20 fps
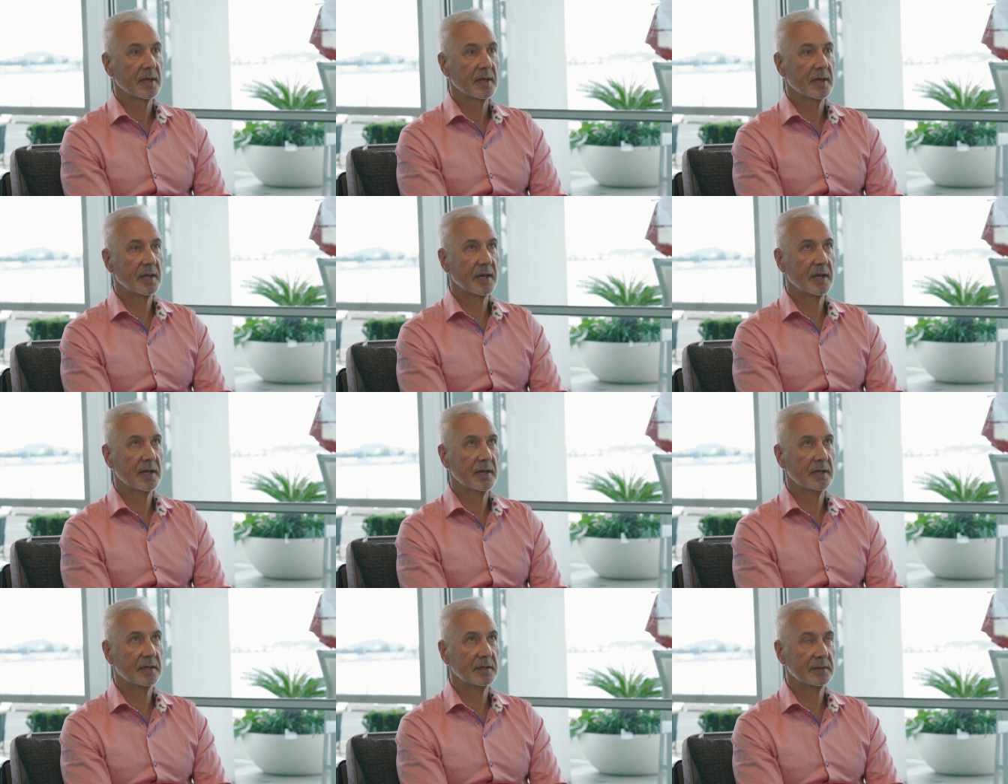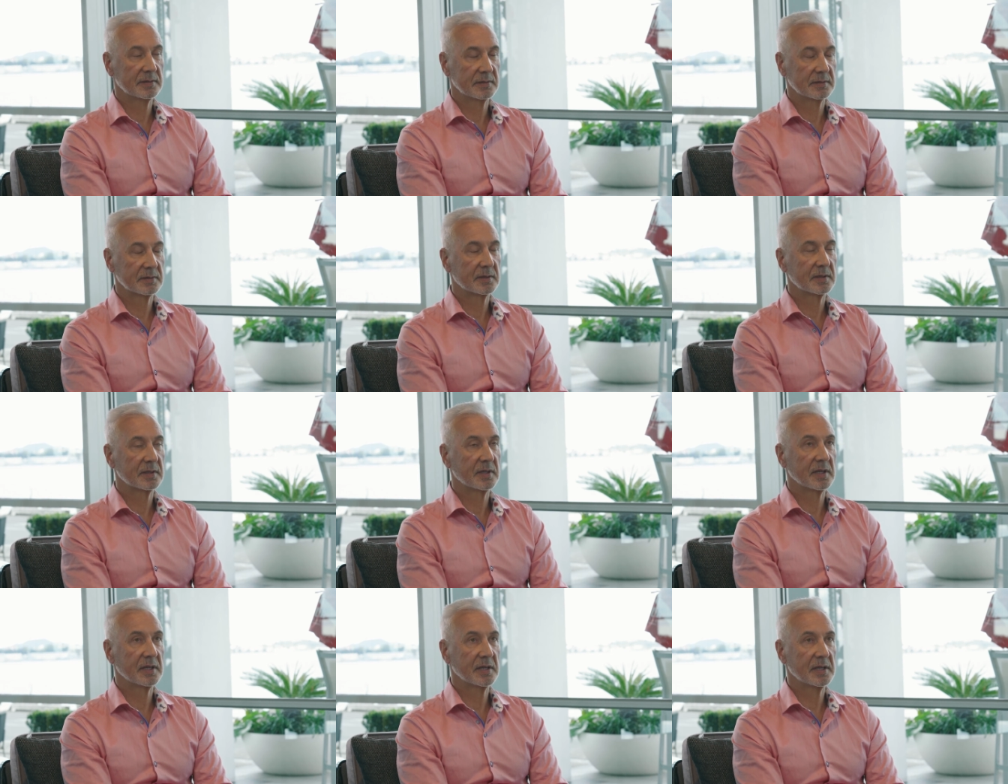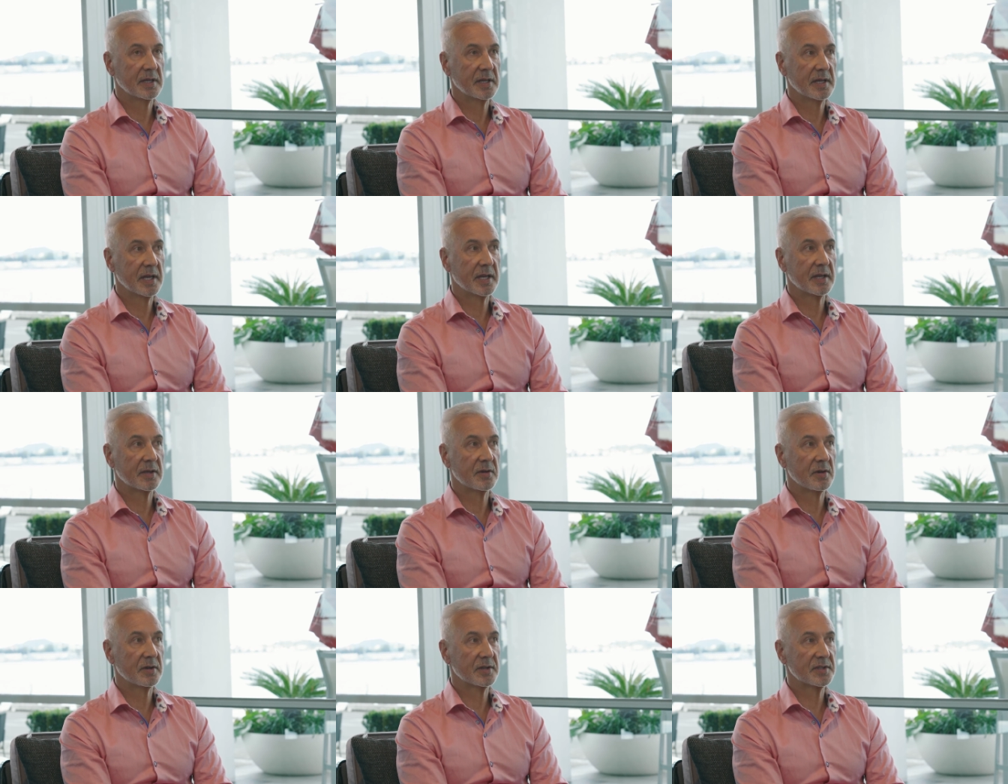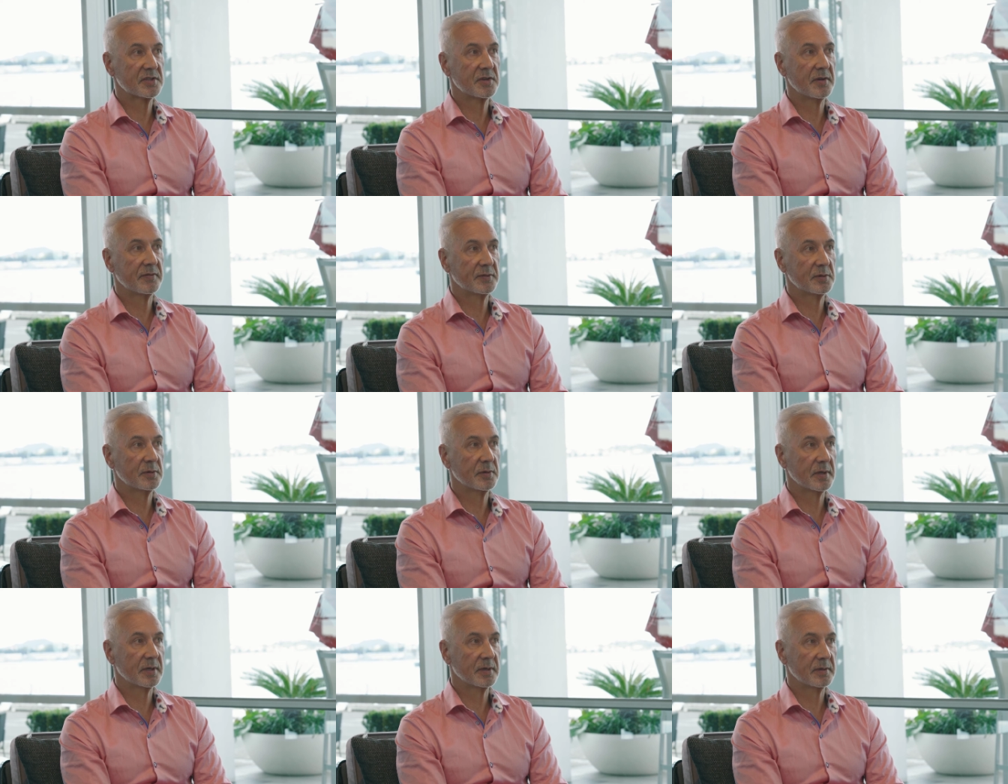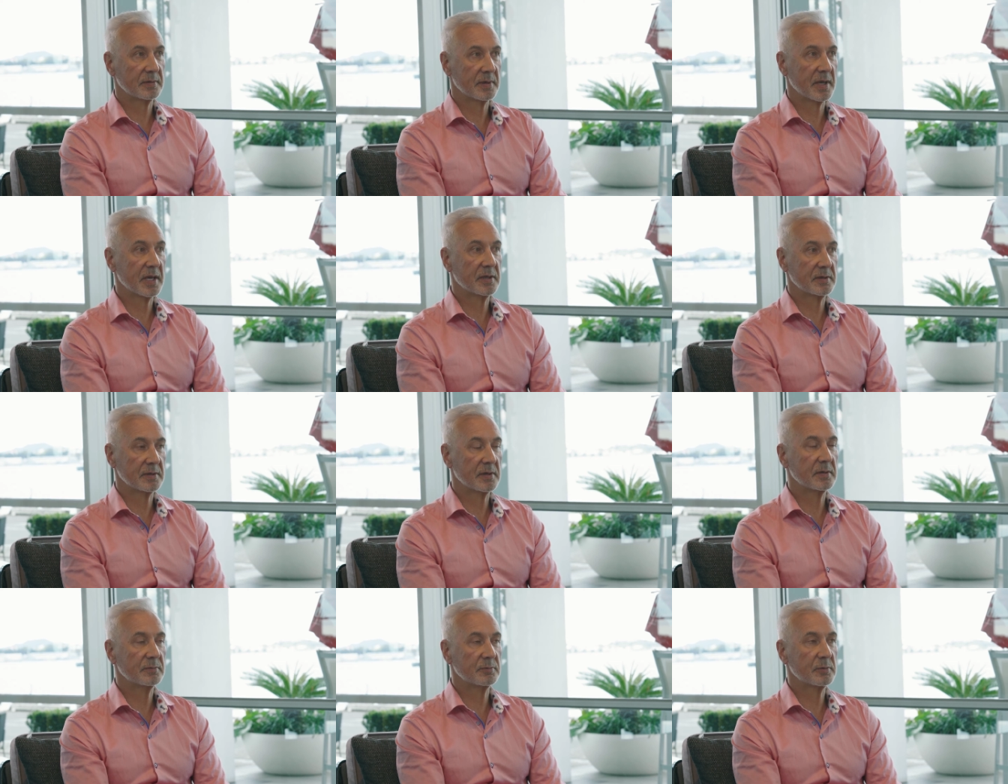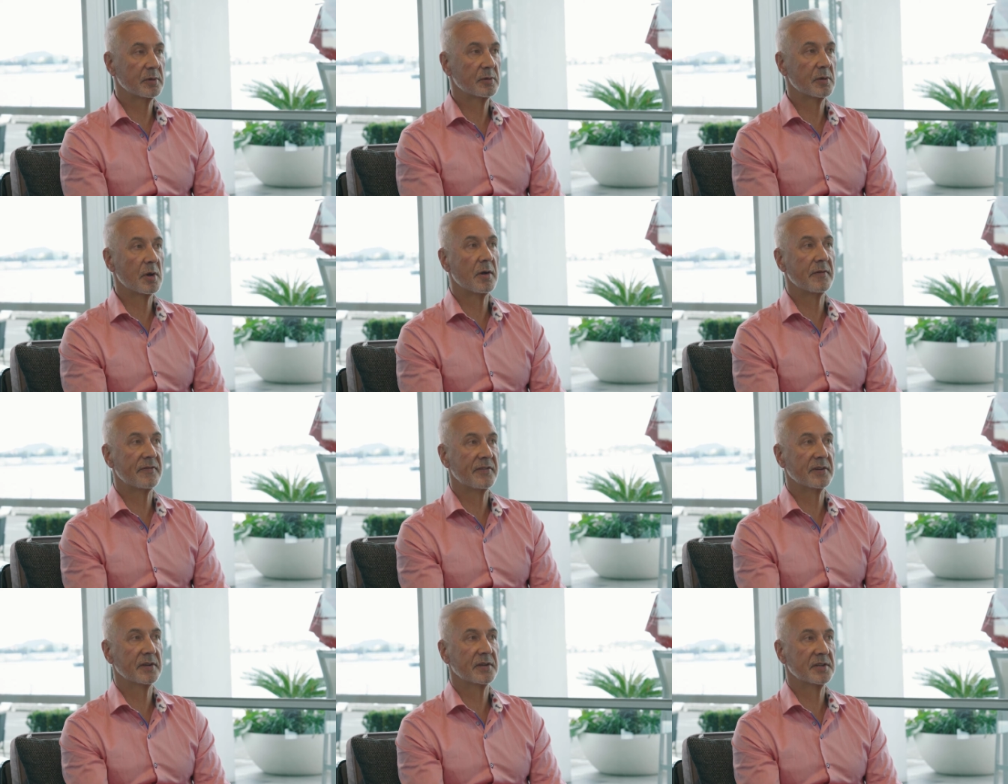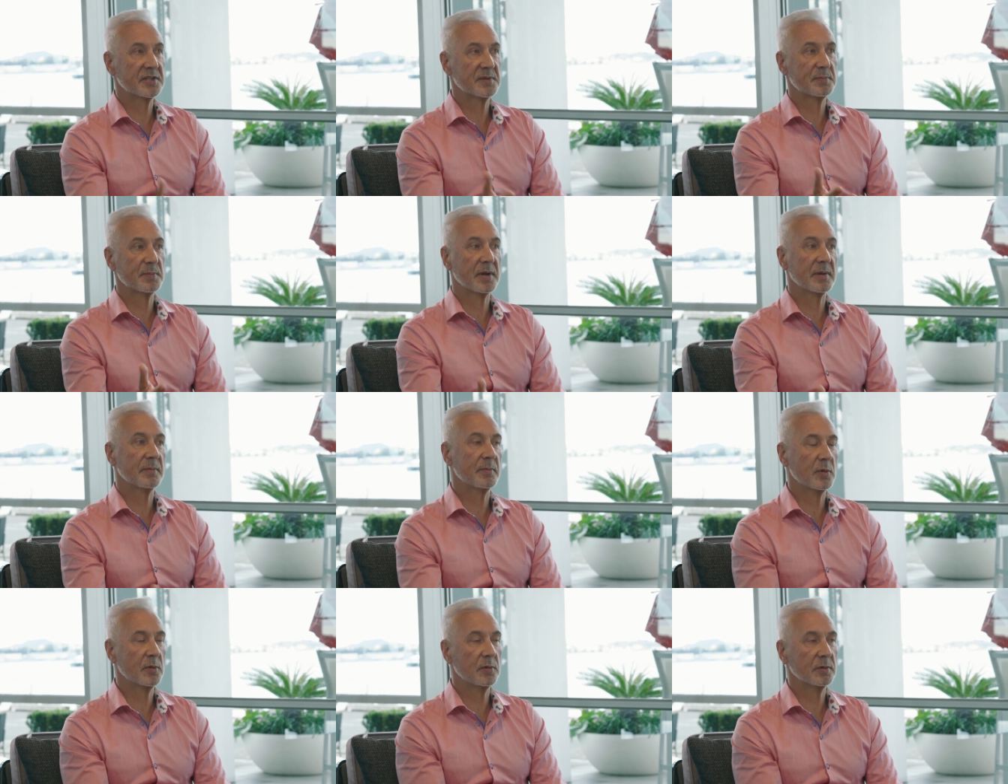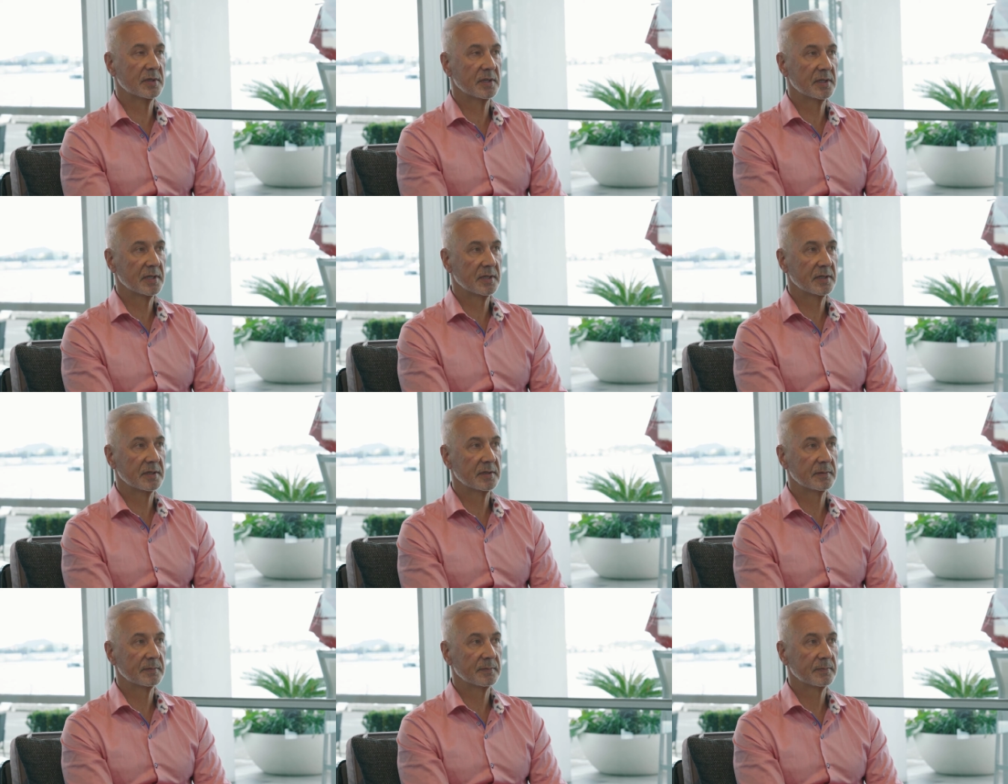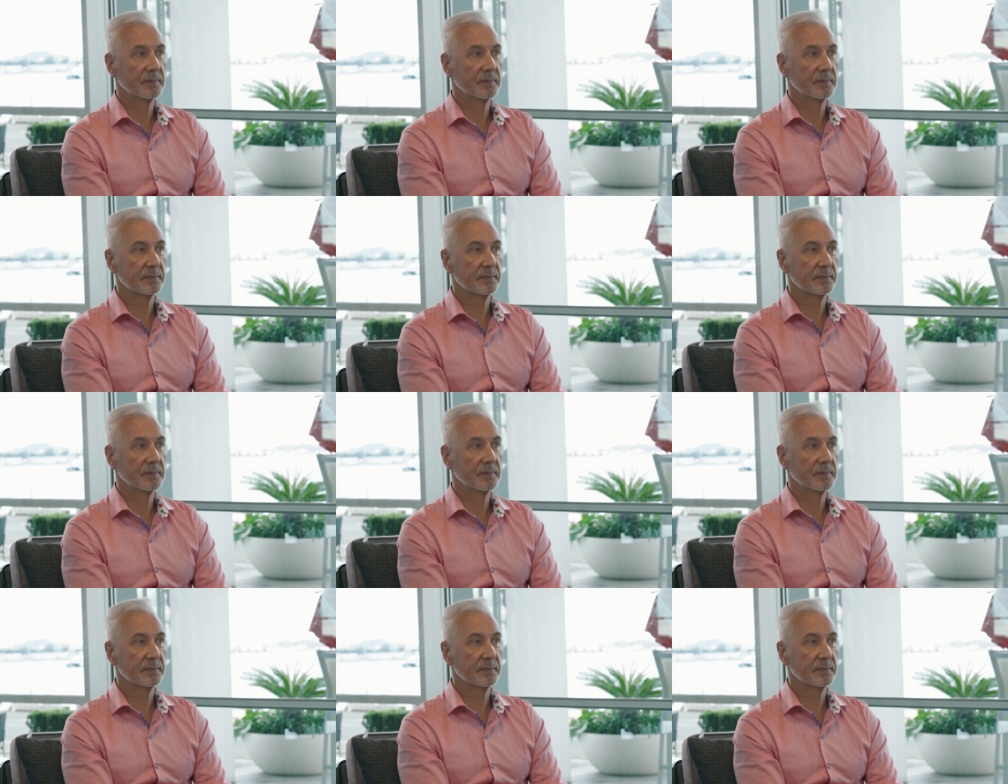uh, it got us off to a, we were off a springboard. Yeah.